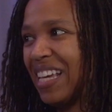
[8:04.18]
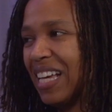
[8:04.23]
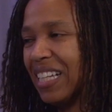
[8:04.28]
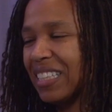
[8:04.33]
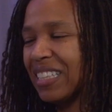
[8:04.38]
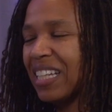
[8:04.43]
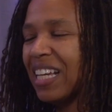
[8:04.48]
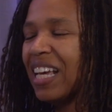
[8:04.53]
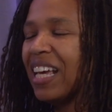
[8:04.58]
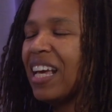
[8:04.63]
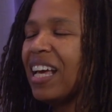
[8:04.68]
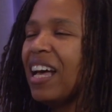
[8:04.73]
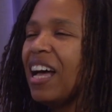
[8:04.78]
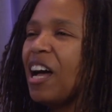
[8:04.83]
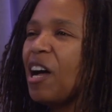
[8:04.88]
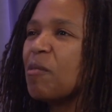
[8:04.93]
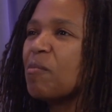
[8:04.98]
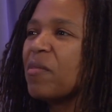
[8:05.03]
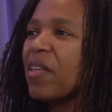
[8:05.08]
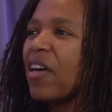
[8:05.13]
yes.
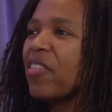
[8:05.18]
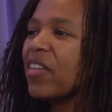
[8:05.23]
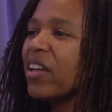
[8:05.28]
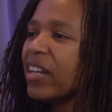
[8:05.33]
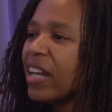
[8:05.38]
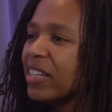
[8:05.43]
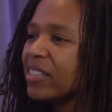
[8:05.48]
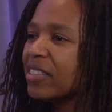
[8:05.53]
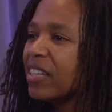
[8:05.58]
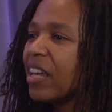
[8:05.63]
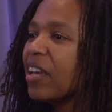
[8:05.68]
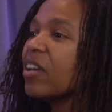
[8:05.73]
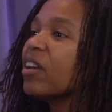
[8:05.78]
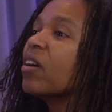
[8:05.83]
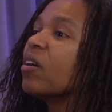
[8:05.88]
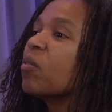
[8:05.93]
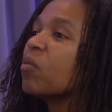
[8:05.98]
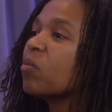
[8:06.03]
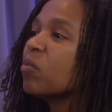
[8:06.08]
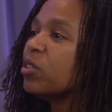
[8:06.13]
And then I say,
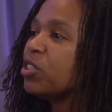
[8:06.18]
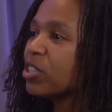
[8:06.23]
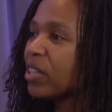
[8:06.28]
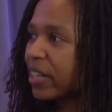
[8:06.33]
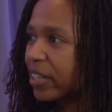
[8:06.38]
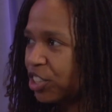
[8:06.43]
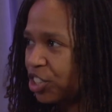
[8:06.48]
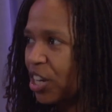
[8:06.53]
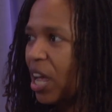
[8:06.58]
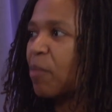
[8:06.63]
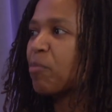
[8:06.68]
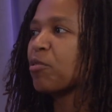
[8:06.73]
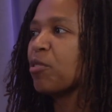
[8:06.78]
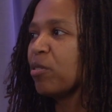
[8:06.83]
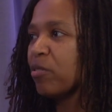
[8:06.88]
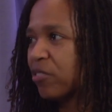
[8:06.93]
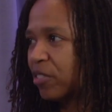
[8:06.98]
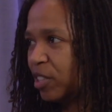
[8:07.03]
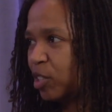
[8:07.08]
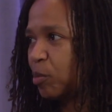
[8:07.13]
would you like a
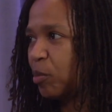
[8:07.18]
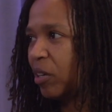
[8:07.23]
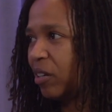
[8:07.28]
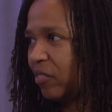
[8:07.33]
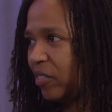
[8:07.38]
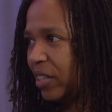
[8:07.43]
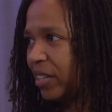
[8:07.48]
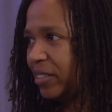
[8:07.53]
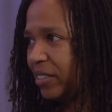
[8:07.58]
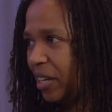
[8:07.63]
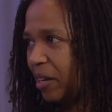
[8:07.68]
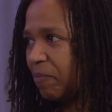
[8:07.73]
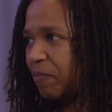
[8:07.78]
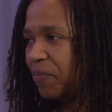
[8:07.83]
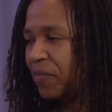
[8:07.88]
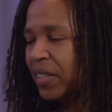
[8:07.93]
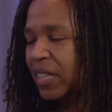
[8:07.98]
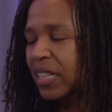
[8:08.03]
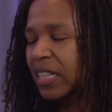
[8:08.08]
chaperone for this part of the exam?